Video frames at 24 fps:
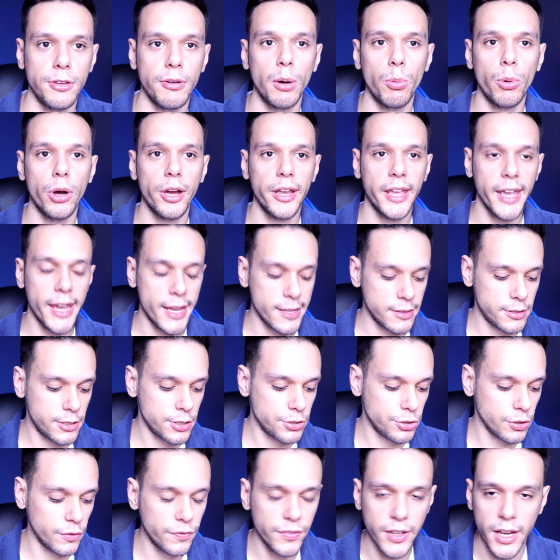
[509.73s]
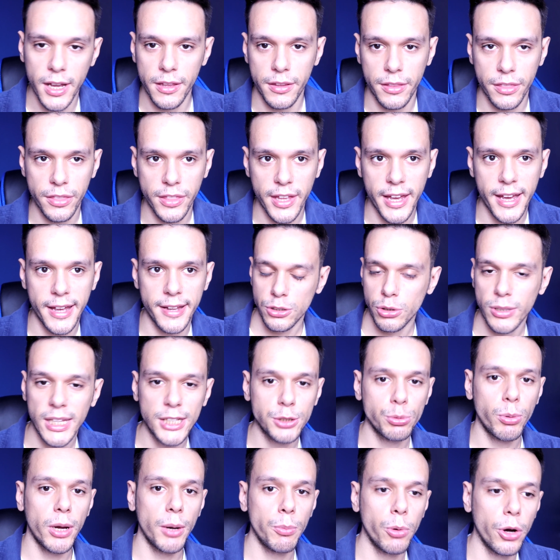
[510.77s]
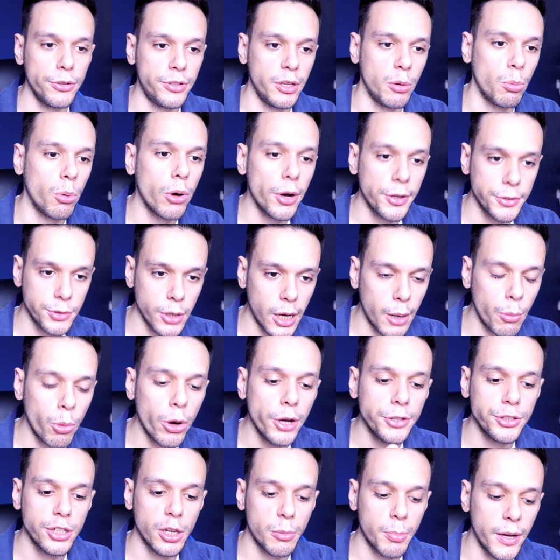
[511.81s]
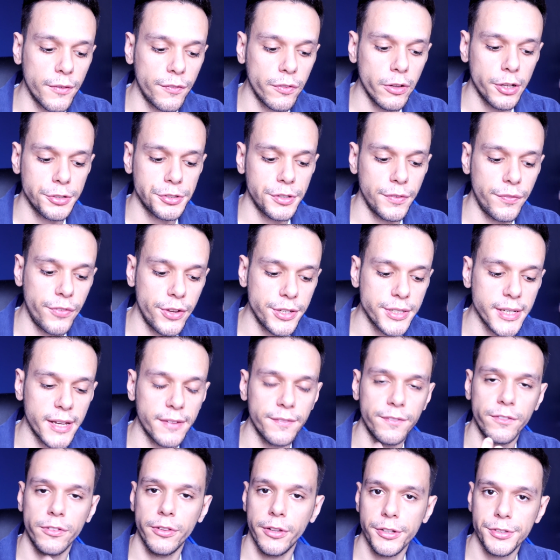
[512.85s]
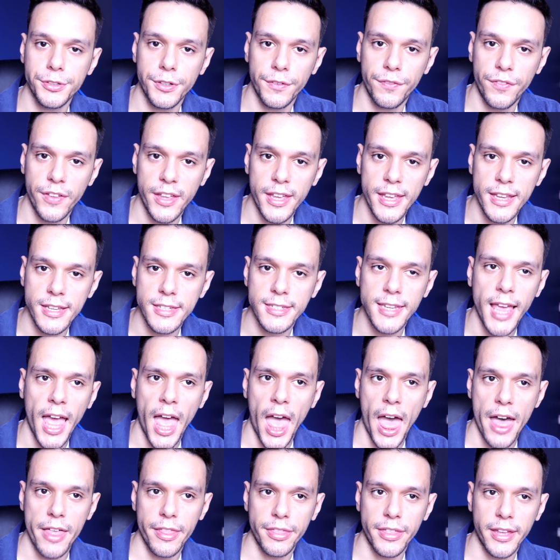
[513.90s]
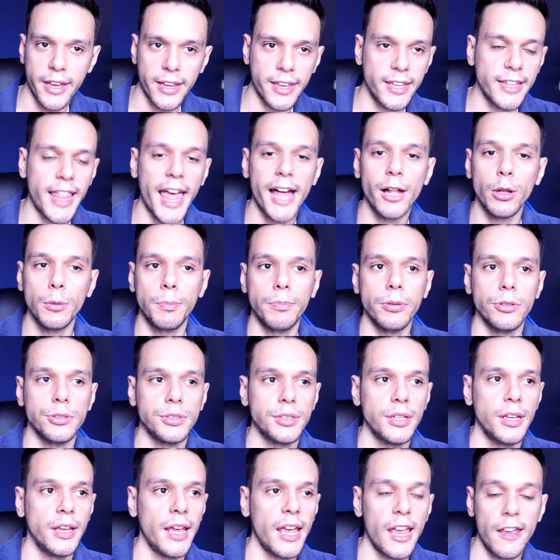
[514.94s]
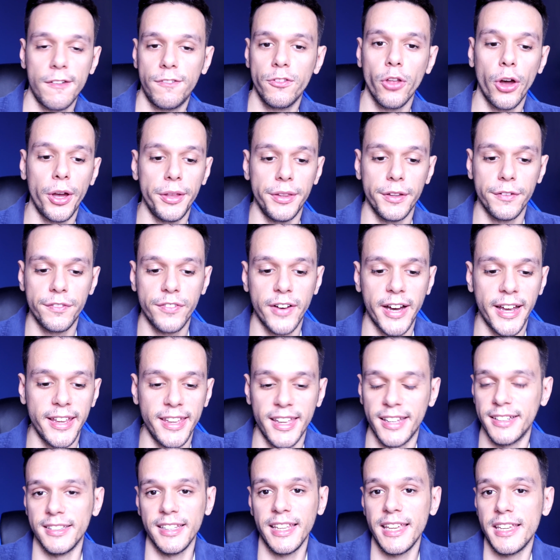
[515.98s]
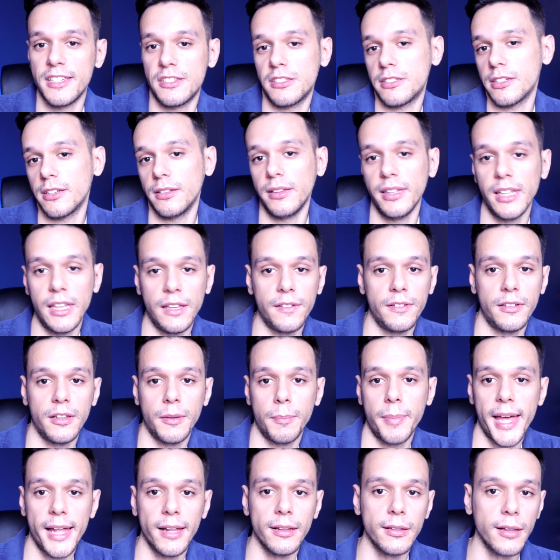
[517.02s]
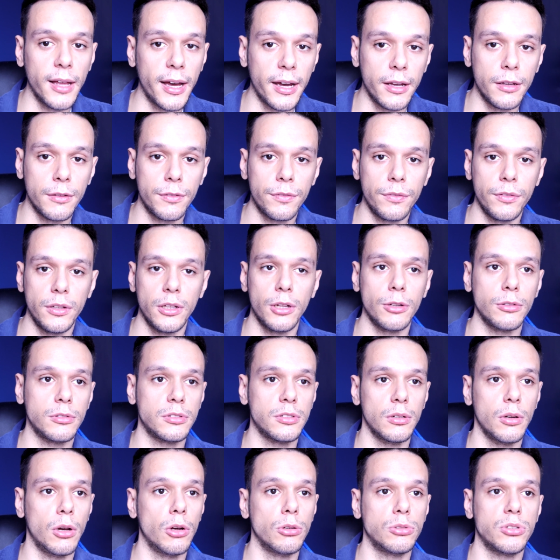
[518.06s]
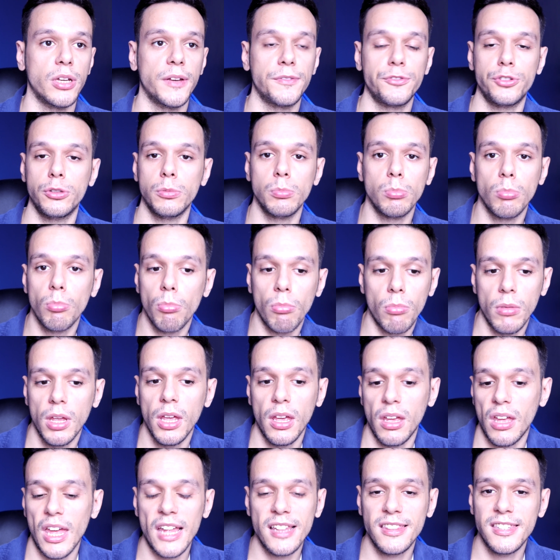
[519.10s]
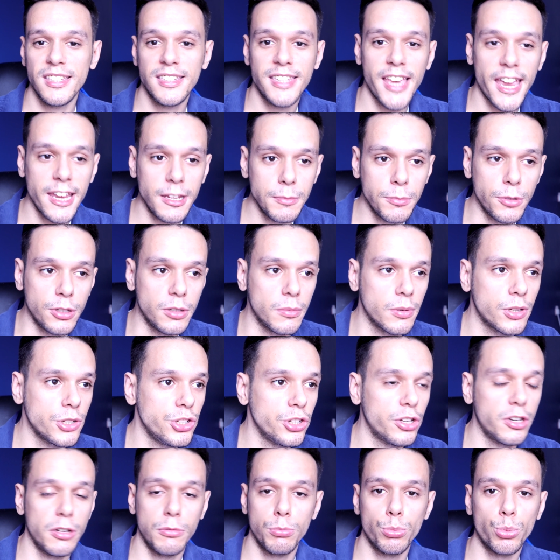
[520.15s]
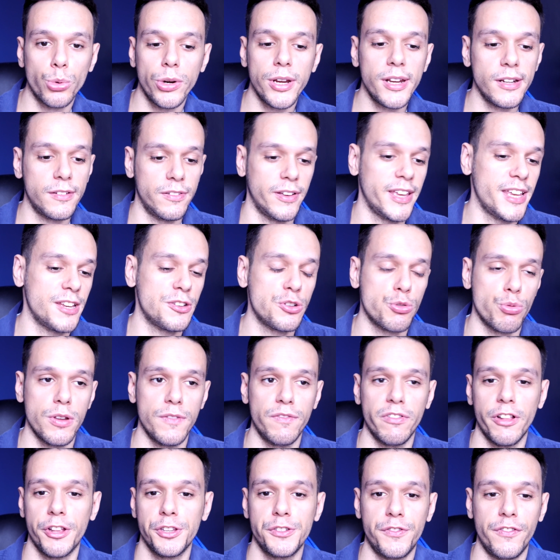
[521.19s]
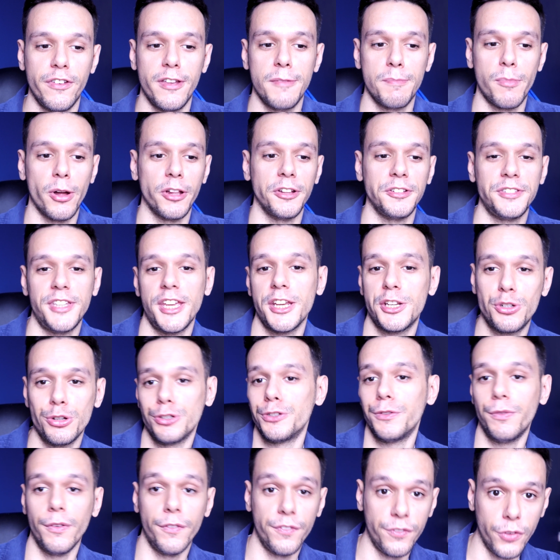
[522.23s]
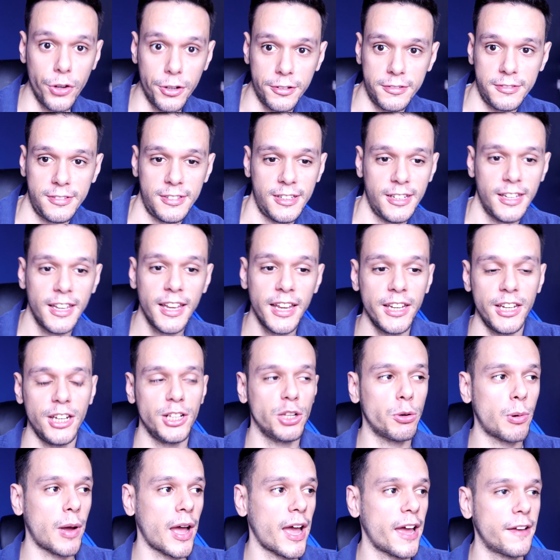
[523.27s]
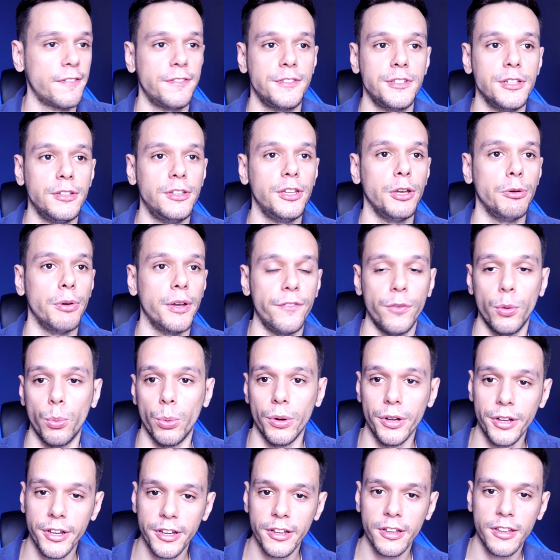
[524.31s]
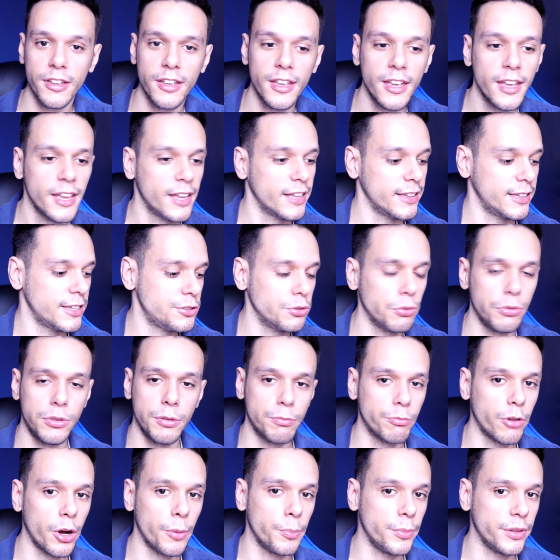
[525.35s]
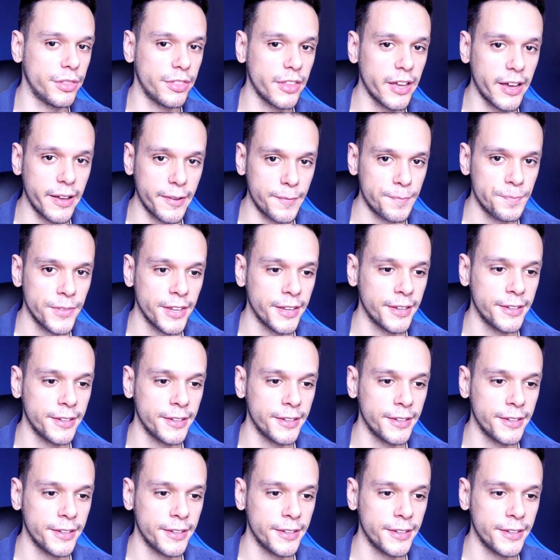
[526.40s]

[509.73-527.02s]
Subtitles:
I want to get into stuff like that. So that's what I want to do. I want to talk about philosophers and philosophies that can help us, if not in the fight, at least to lead a better life, or to have some entertainment. Because you can read history, philosophy and politics just for fun. You don't have to do it for work. There's nothing wrong with that.